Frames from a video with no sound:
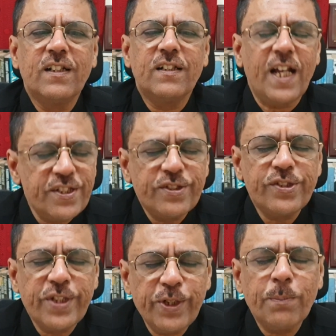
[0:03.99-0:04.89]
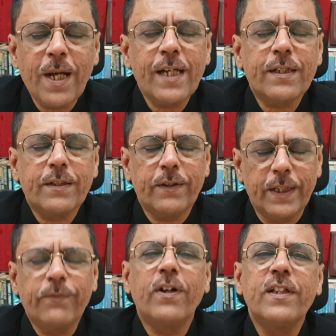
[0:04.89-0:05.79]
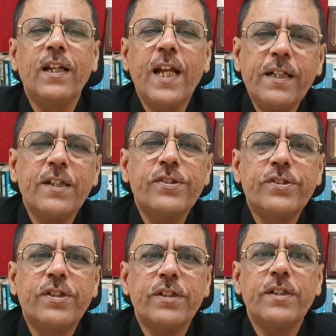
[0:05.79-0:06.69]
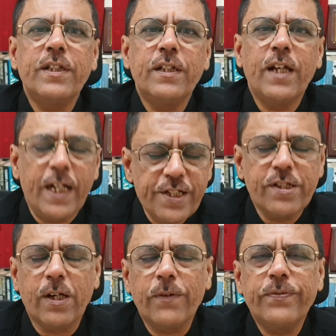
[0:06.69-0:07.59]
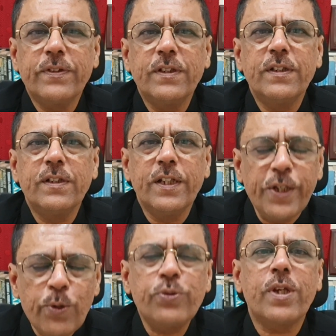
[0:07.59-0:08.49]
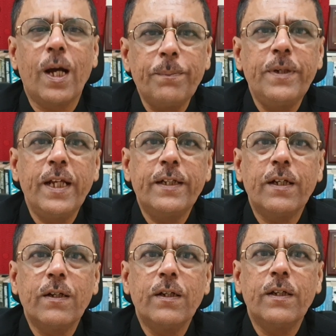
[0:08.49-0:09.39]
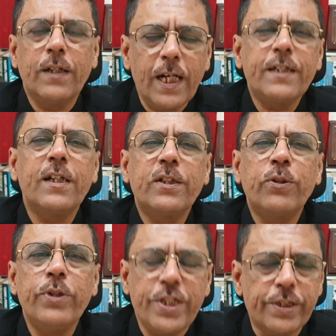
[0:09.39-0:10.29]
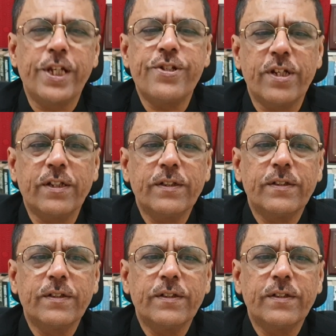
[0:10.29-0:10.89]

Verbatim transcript: Nice to see you back and for the latest edition of the news update related to education.